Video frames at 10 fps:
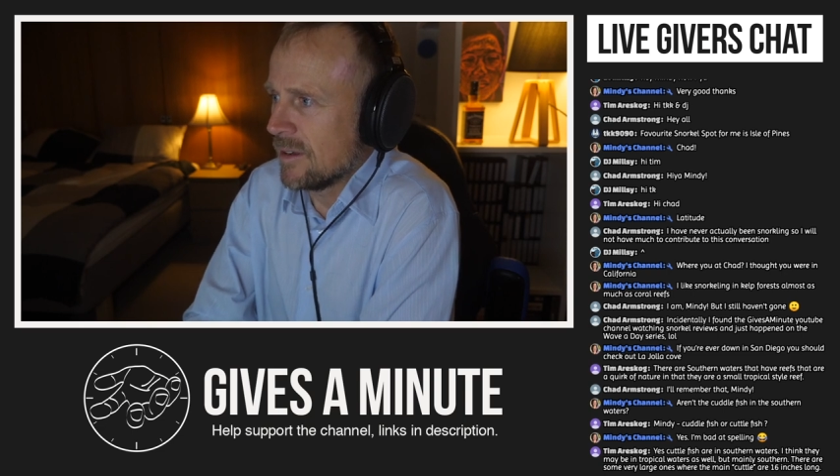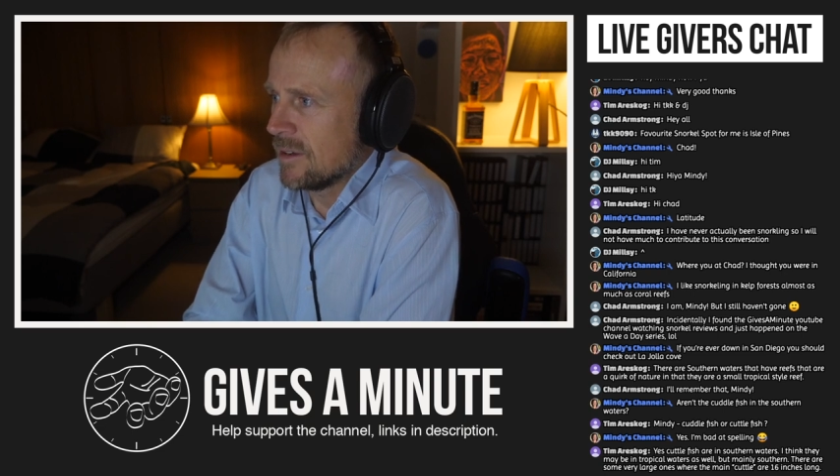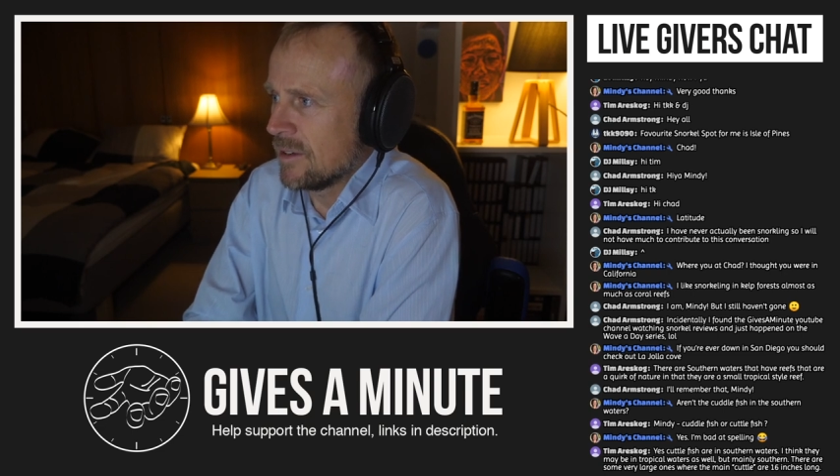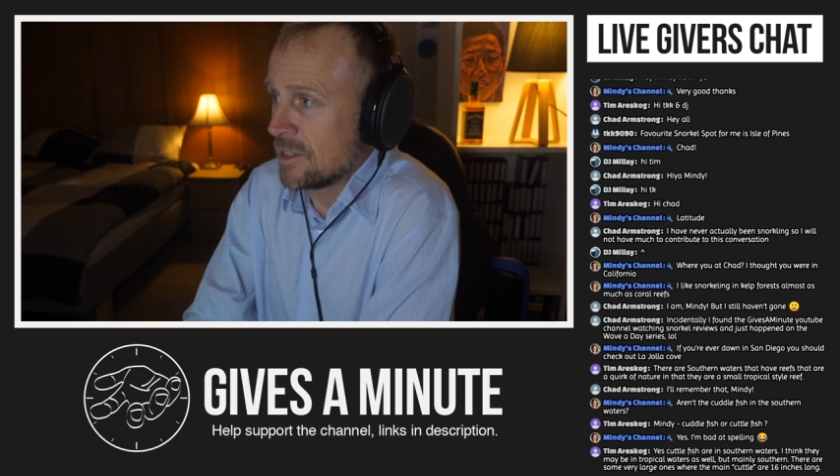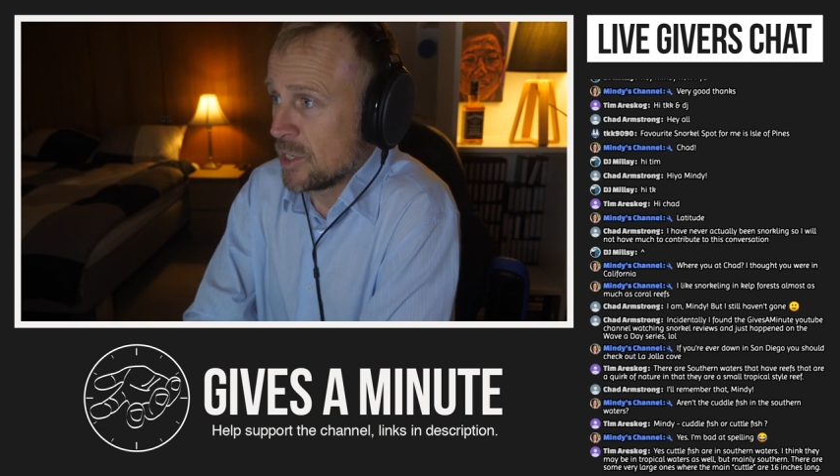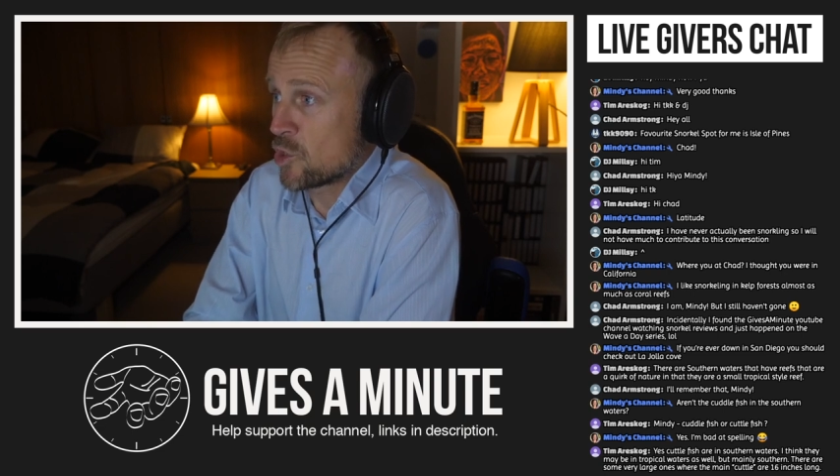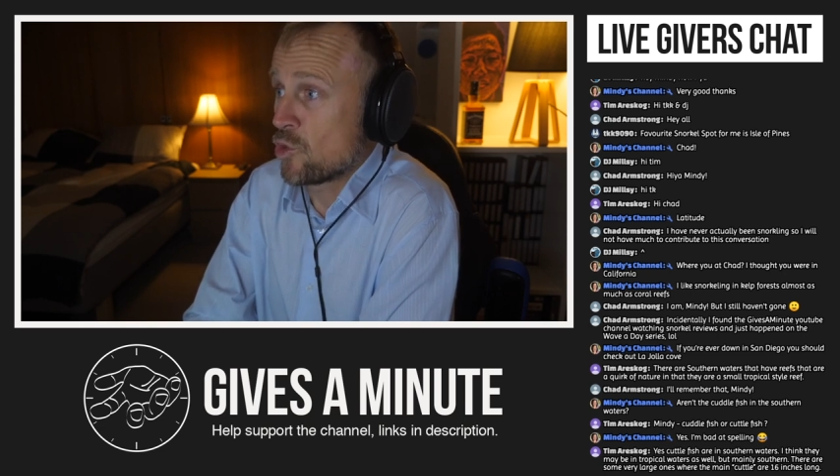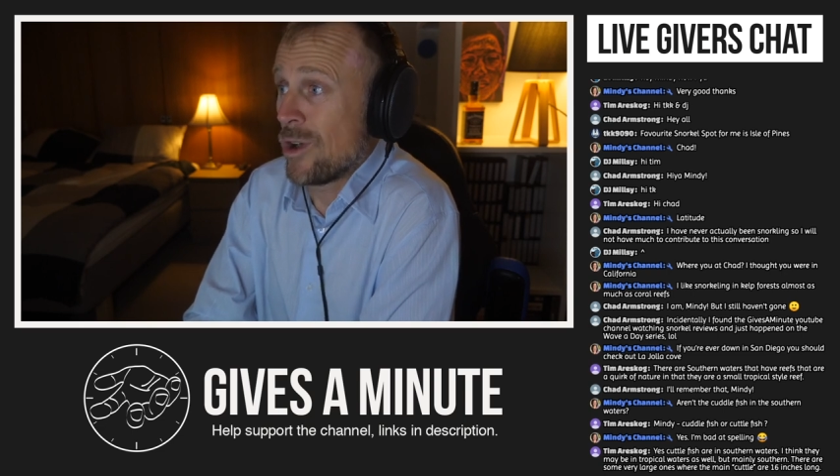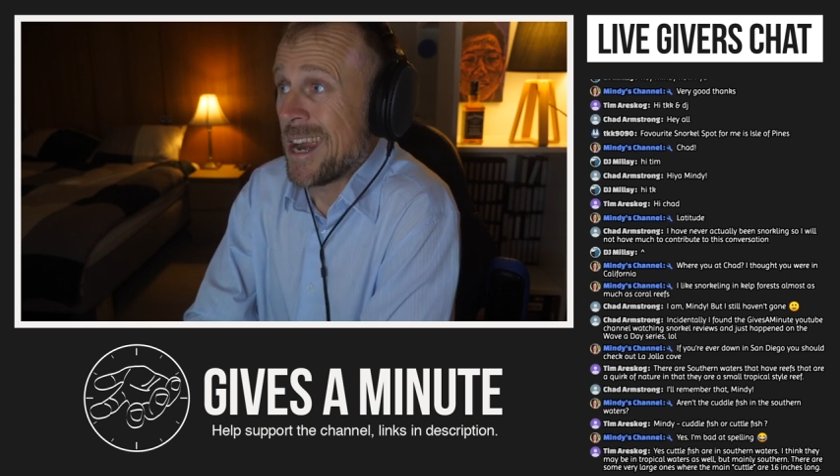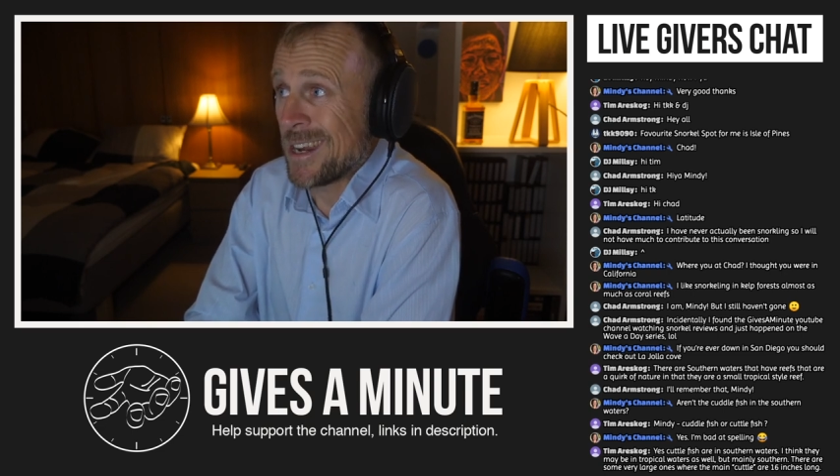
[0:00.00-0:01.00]
Does the
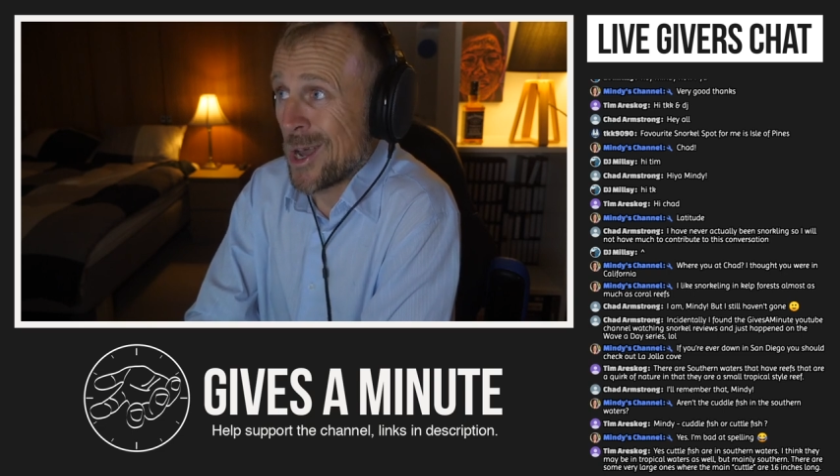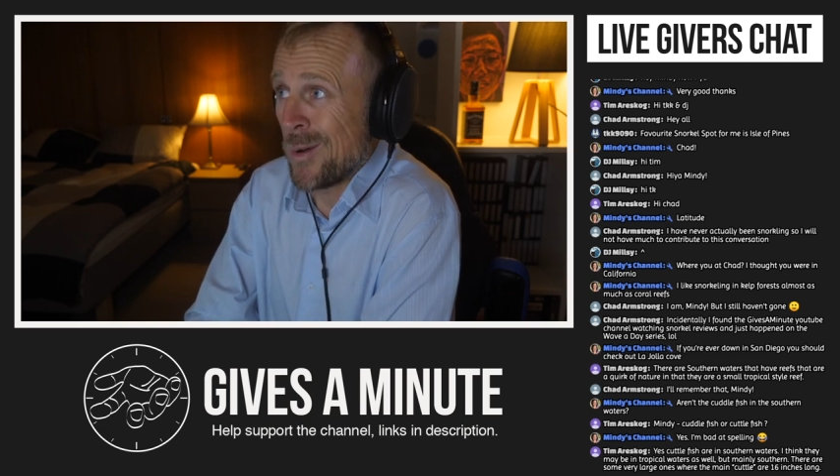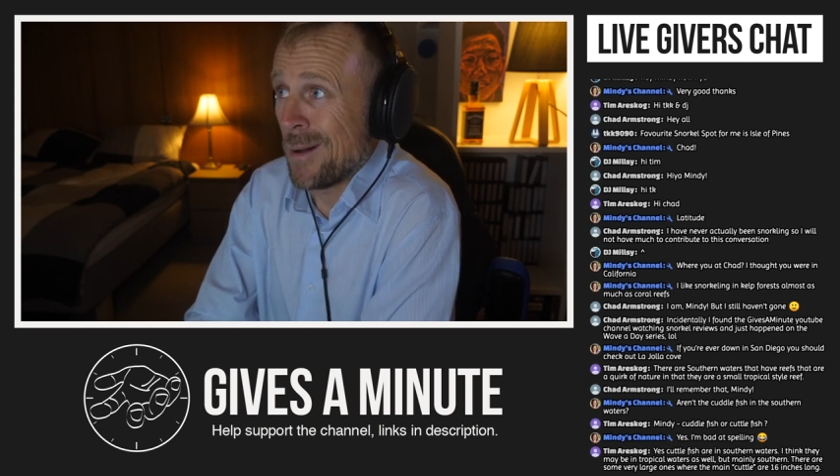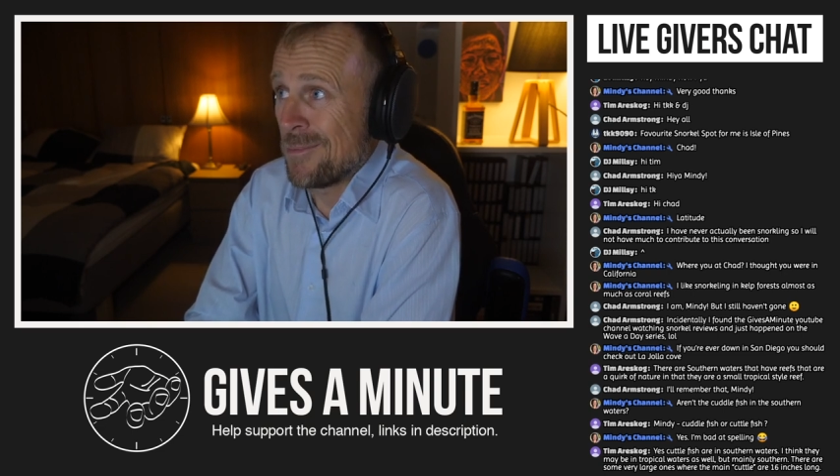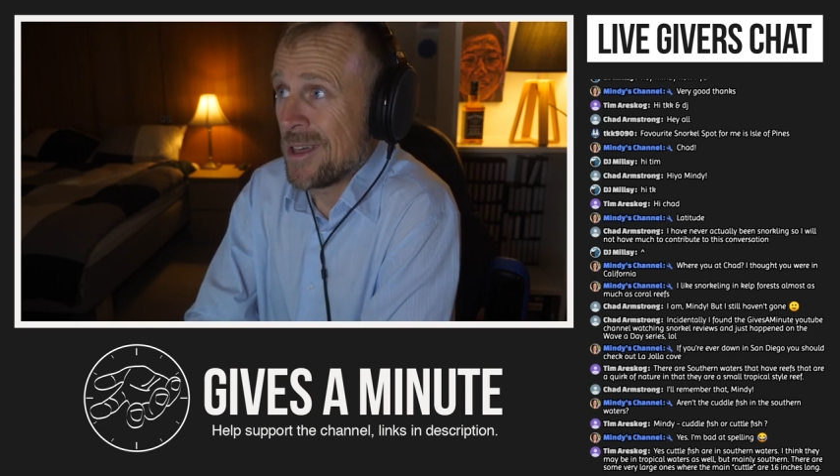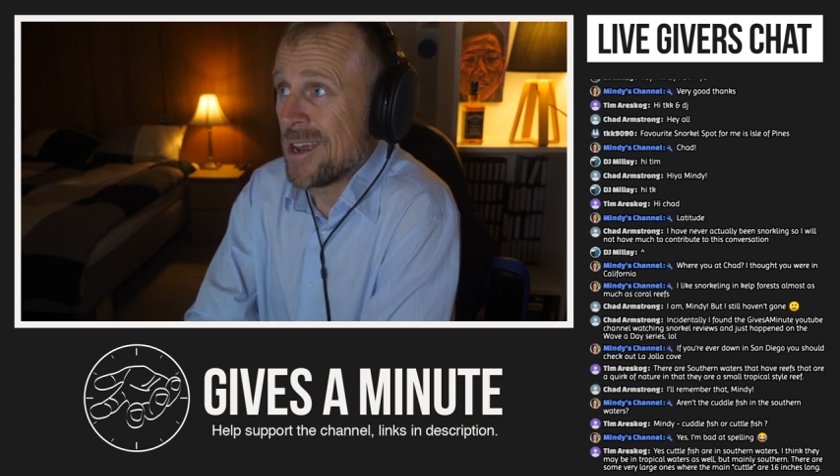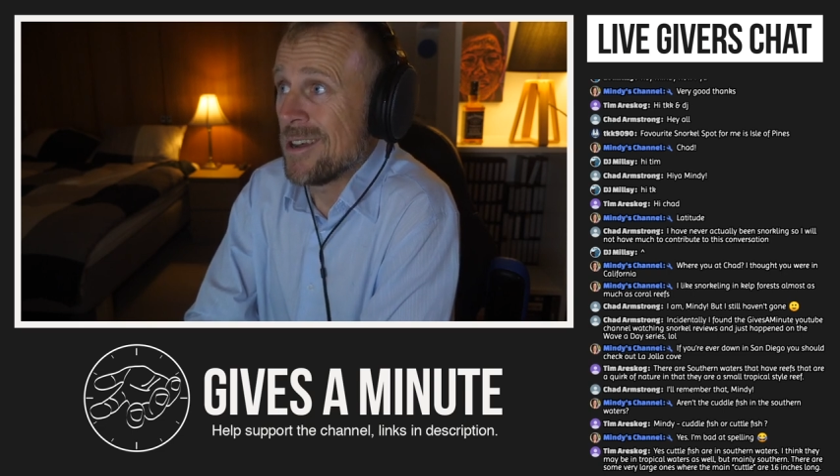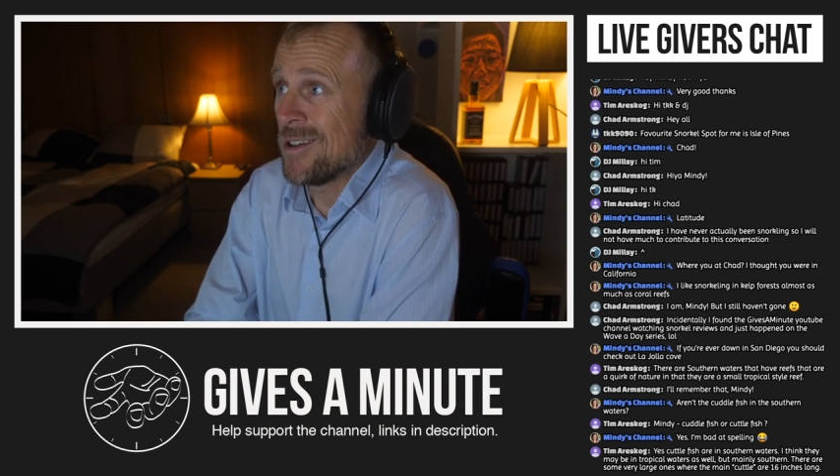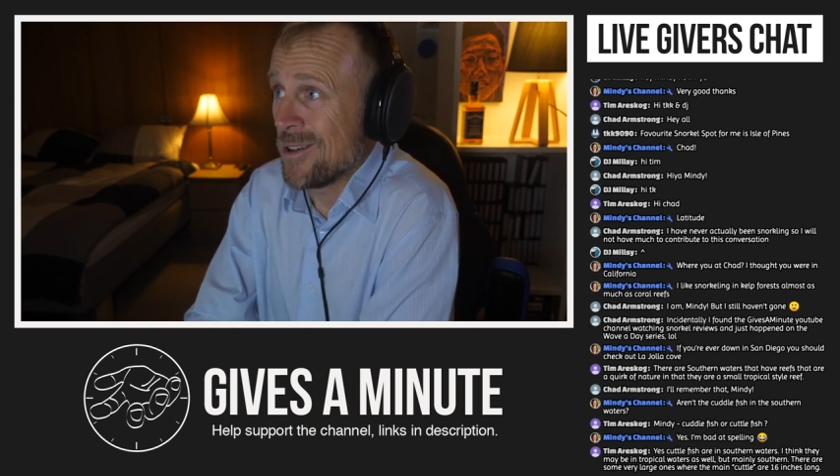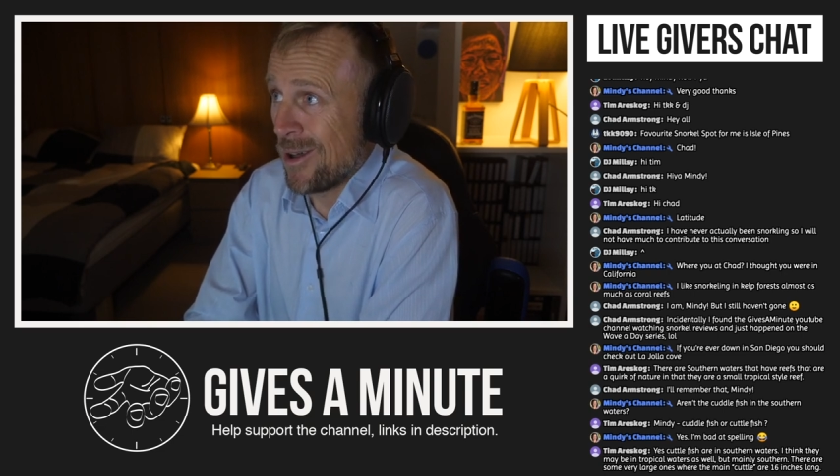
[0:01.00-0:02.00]
train go up there?
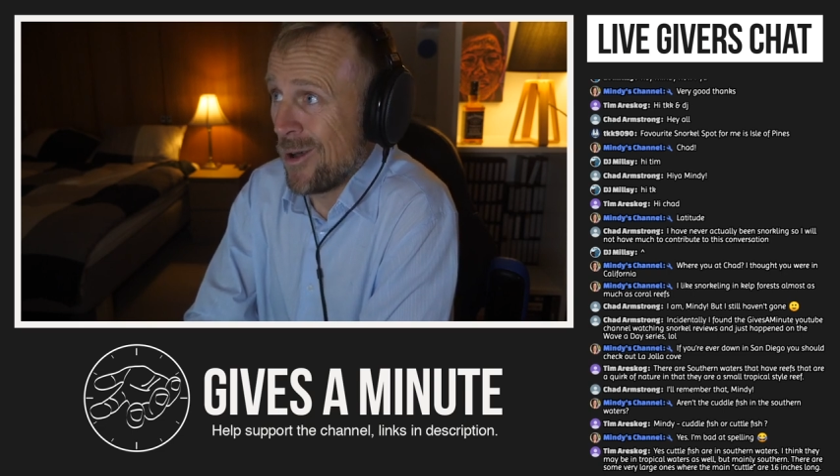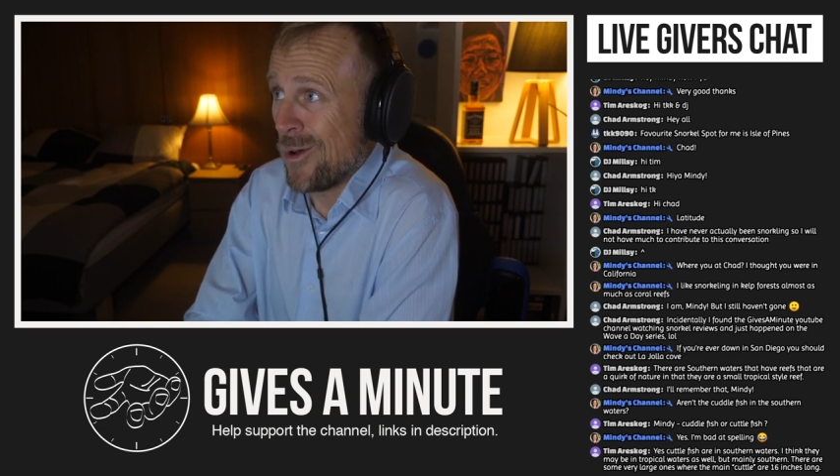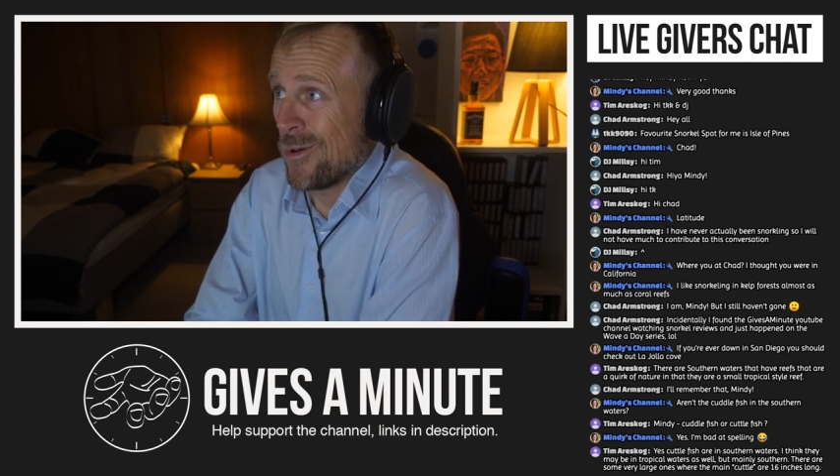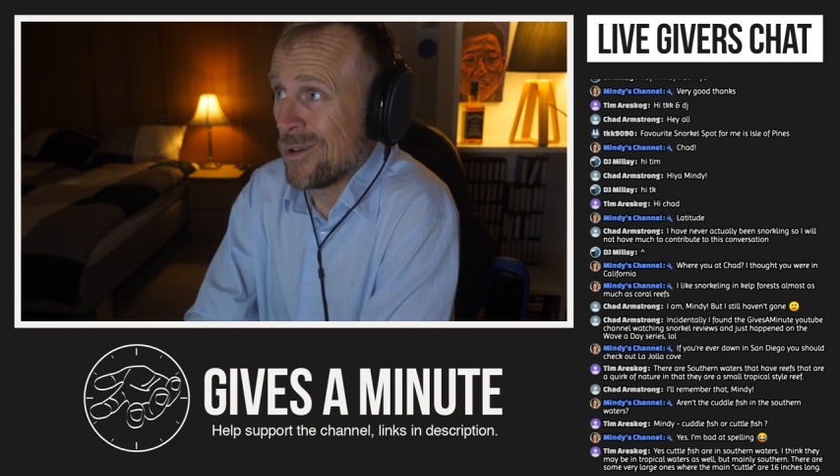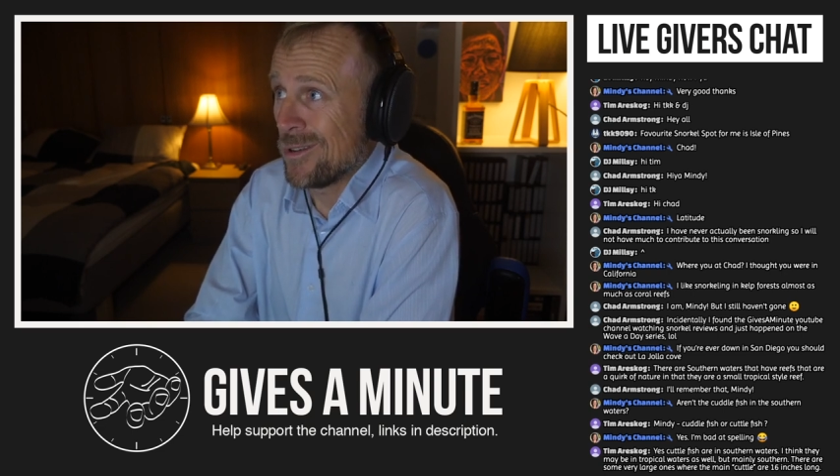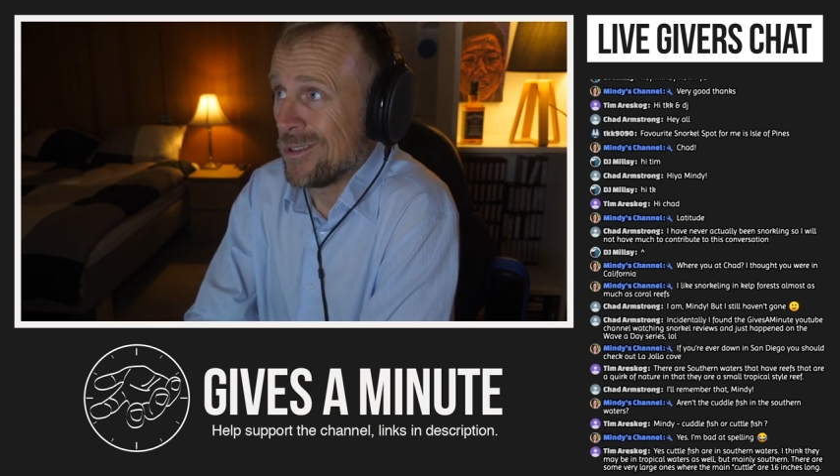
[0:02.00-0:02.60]
No.